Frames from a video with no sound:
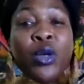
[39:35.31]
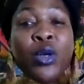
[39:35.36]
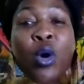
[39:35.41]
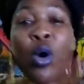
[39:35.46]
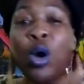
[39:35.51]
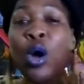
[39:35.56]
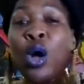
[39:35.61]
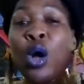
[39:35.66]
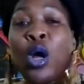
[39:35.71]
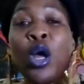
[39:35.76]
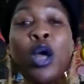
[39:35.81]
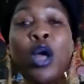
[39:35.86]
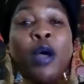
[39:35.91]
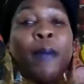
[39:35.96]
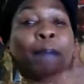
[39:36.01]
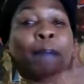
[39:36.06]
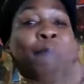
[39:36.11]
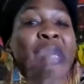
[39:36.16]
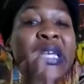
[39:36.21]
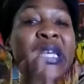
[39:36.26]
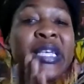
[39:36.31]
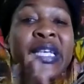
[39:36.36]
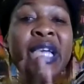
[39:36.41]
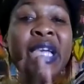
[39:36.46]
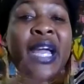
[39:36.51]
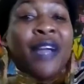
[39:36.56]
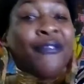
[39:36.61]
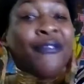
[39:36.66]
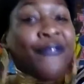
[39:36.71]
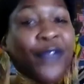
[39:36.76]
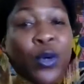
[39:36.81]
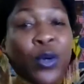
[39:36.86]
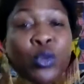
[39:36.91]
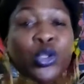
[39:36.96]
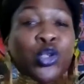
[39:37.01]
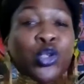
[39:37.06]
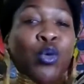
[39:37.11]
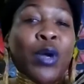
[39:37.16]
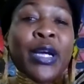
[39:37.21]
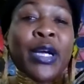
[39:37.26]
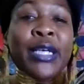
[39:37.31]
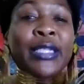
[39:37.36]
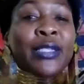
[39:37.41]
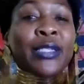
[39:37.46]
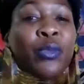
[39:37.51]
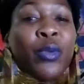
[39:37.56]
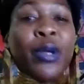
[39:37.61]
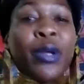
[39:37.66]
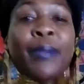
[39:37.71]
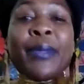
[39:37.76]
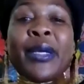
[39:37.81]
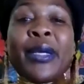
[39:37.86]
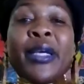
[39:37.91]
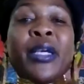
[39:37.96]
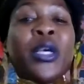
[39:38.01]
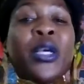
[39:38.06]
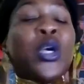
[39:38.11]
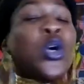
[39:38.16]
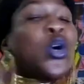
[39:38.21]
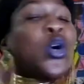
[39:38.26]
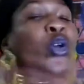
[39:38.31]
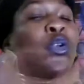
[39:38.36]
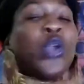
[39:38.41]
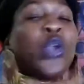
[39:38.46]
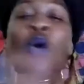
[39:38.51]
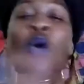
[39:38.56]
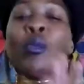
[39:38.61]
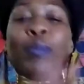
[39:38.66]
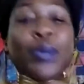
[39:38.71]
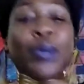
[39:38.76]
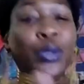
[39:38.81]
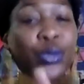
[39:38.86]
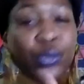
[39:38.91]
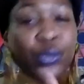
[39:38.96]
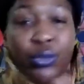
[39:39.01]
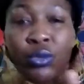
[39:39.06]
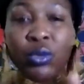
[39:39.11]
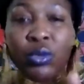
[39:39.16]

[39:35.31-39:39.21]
or me and 4 trans women. No, boo.